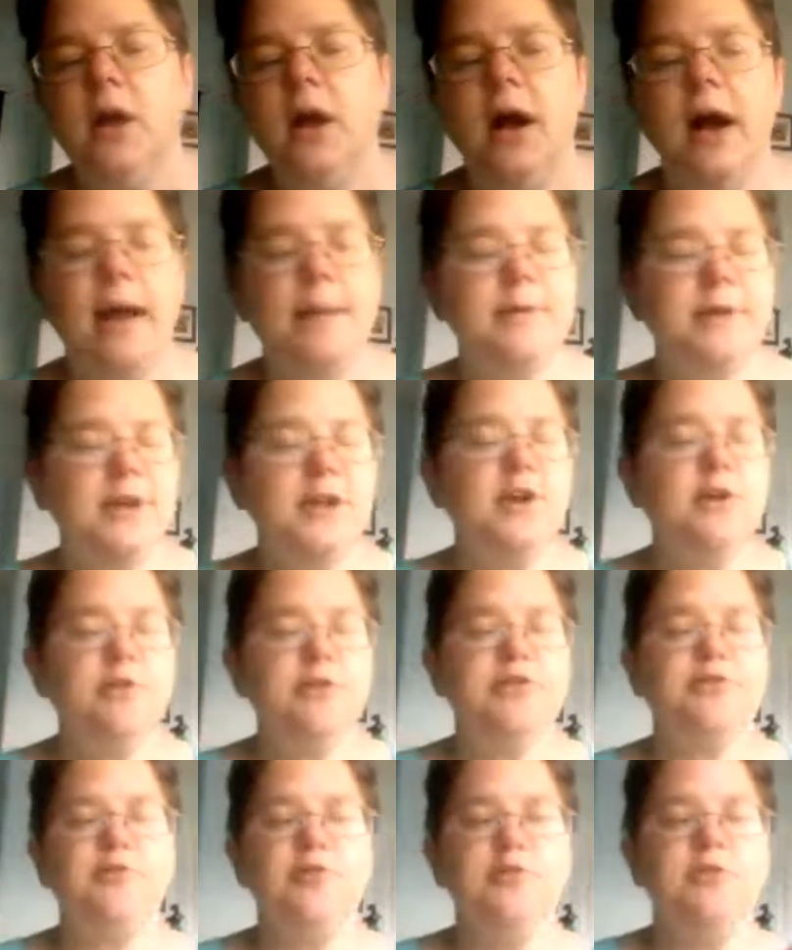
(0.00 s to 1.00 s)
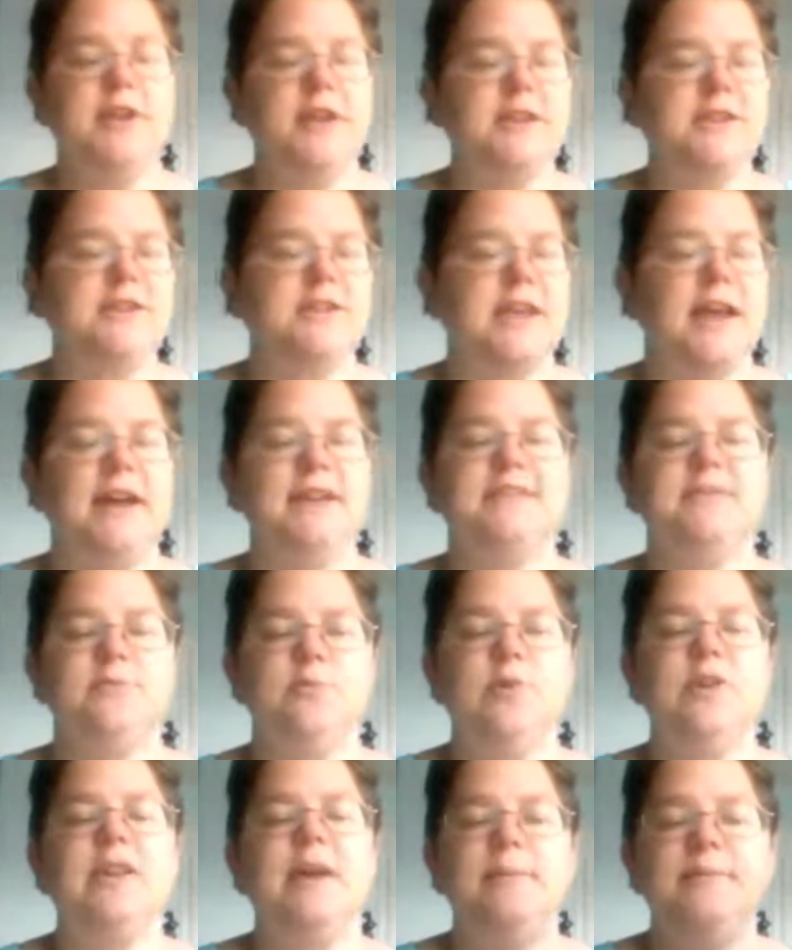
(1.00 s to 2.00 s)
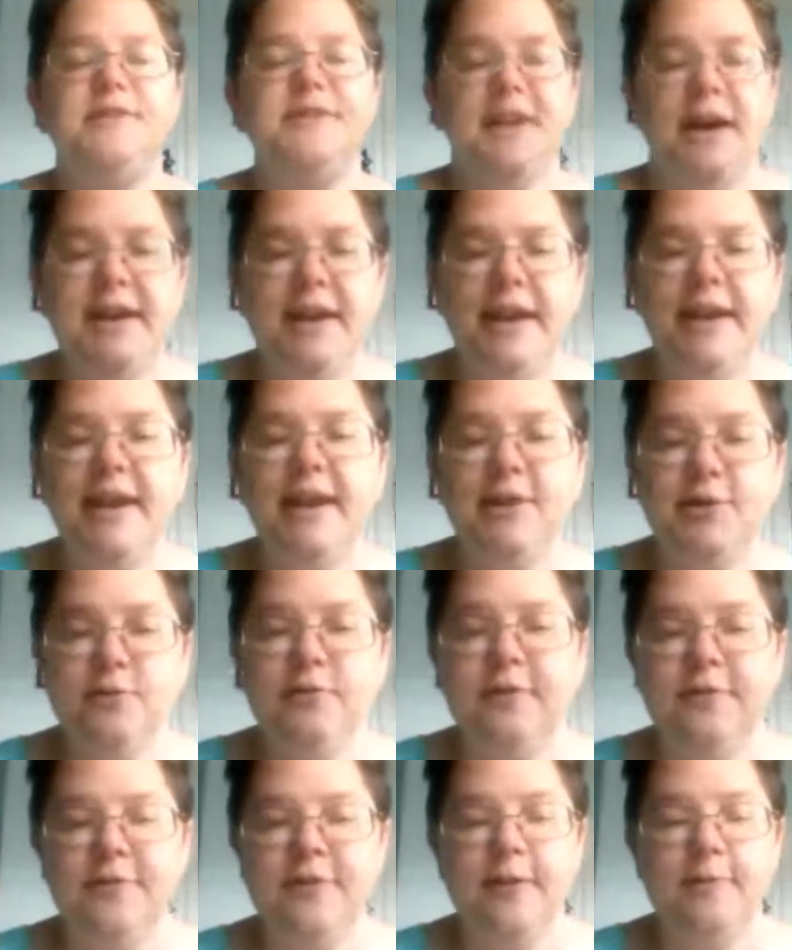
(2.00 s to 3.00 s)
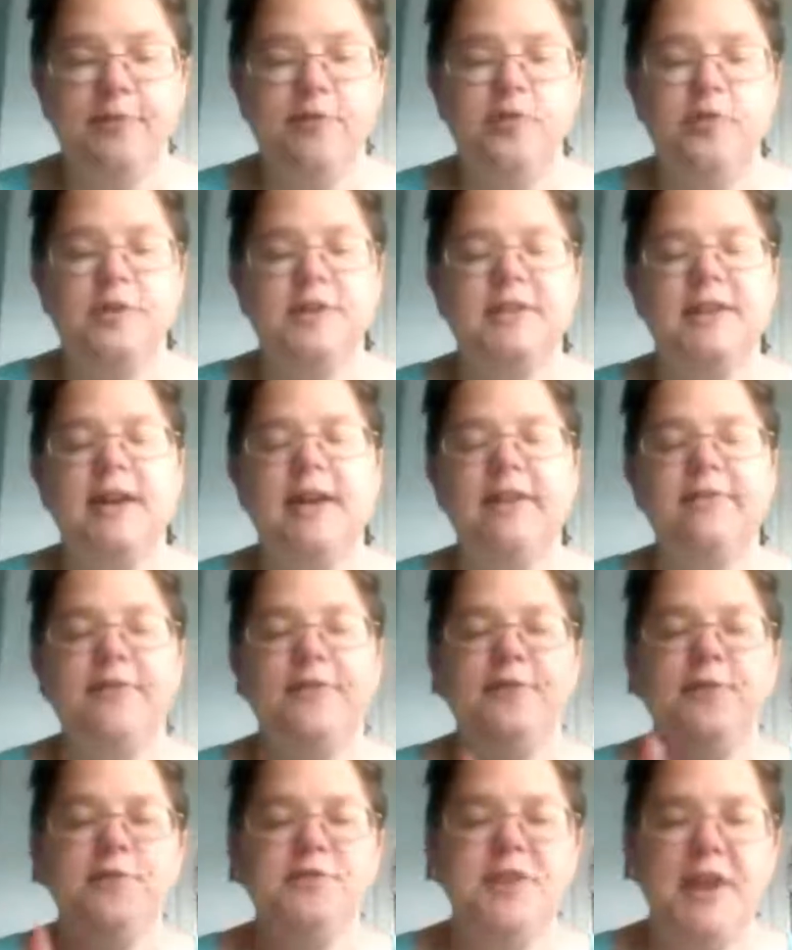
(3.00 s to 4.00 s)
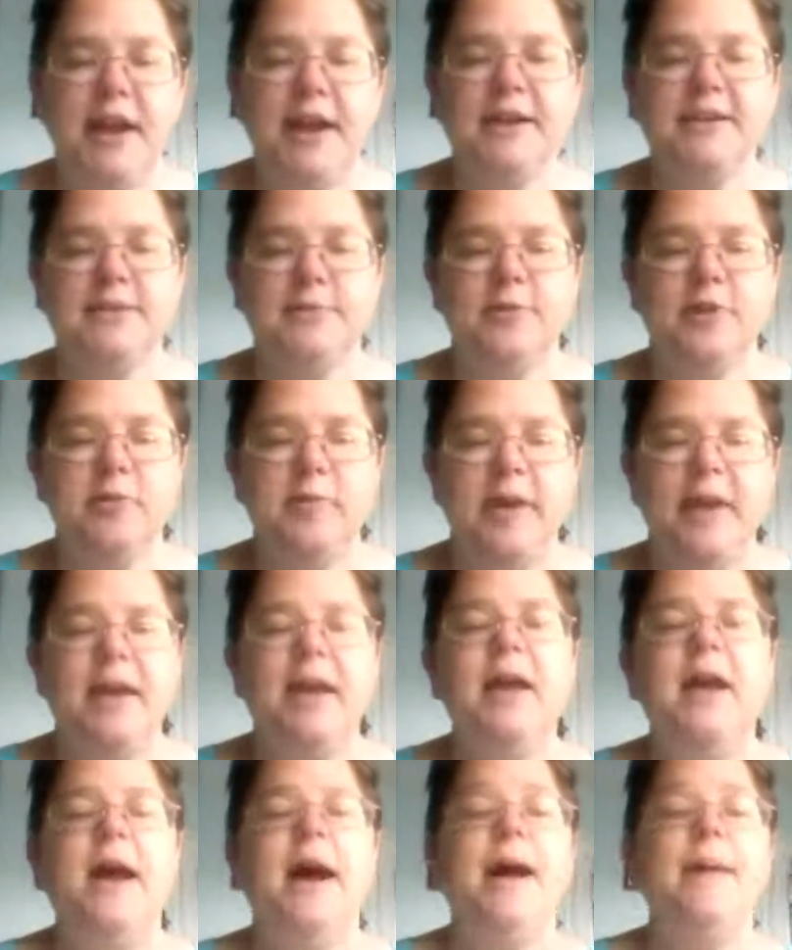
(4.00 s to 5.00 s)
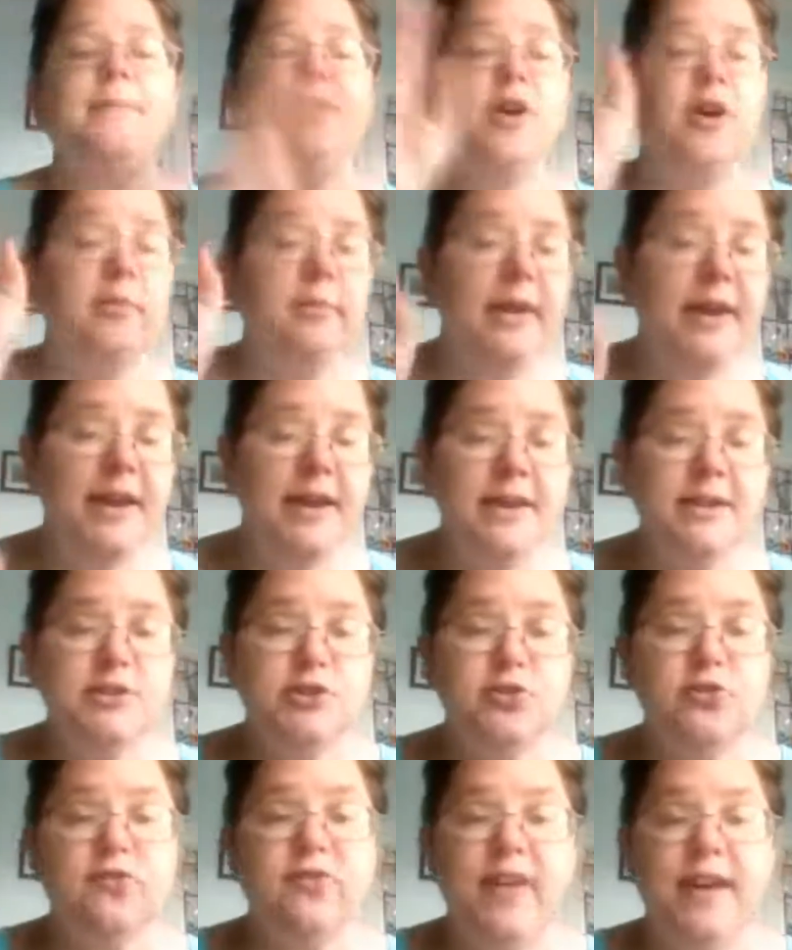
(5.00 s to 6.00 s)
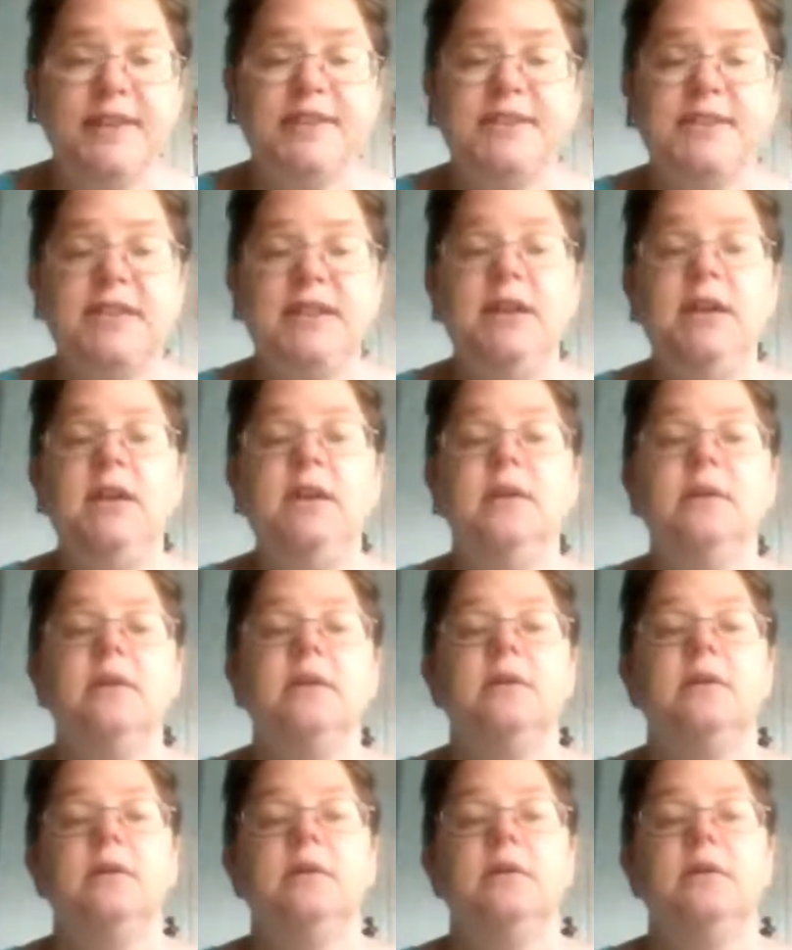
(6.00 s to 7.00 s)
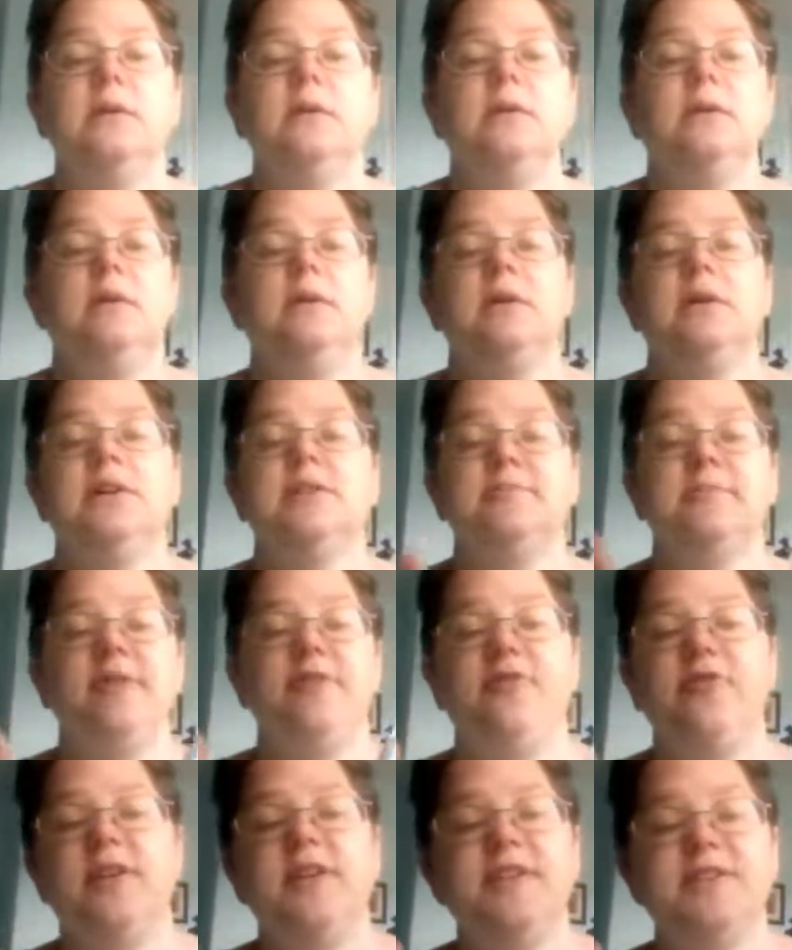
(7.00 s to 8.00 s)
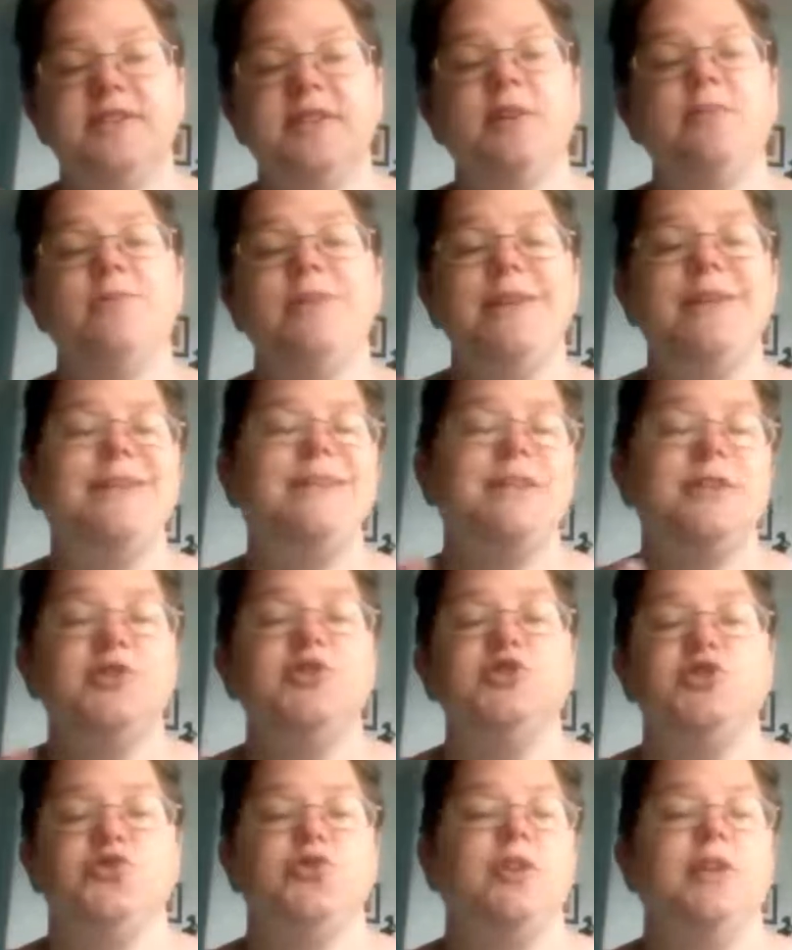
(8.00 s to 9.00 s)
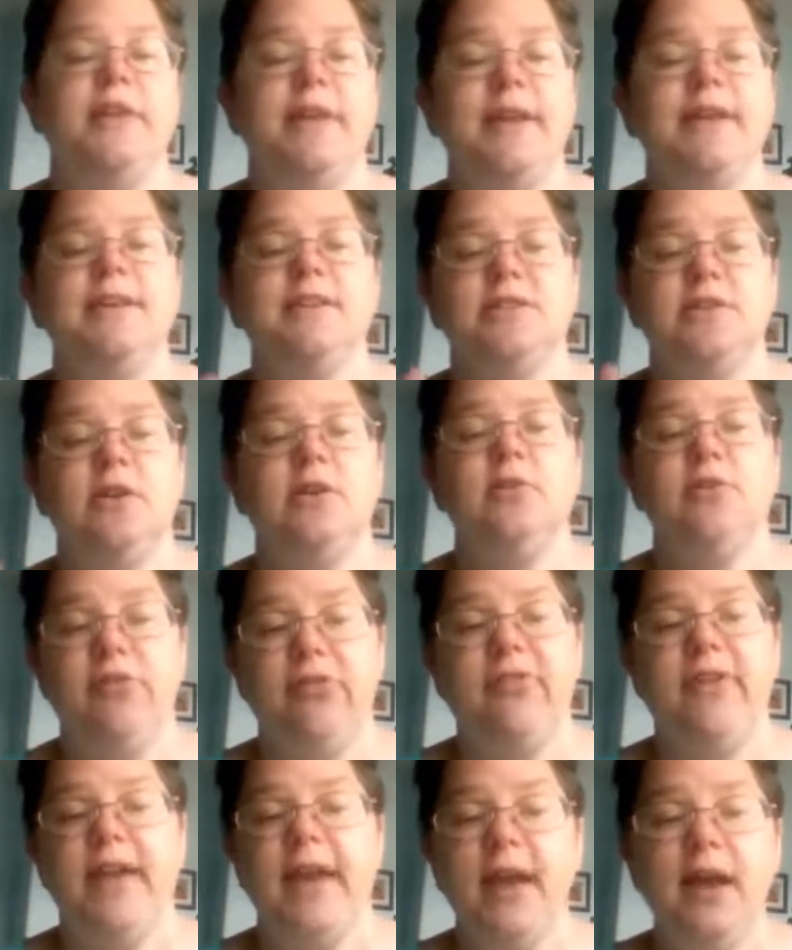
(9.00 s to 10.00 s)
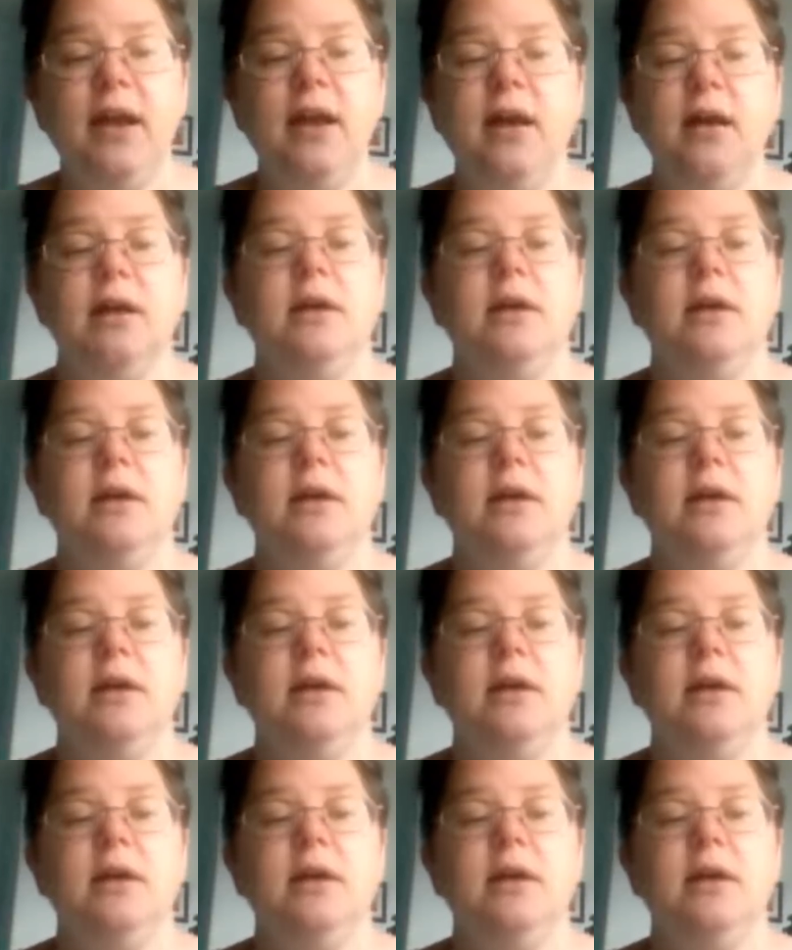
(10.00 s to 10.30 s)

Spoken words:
I'm going to go through this as when I'm done it and do a flip through, because I have a few tags I want to make. I'm not making it too fancy because my friend is not really into journaling. It's not her thing.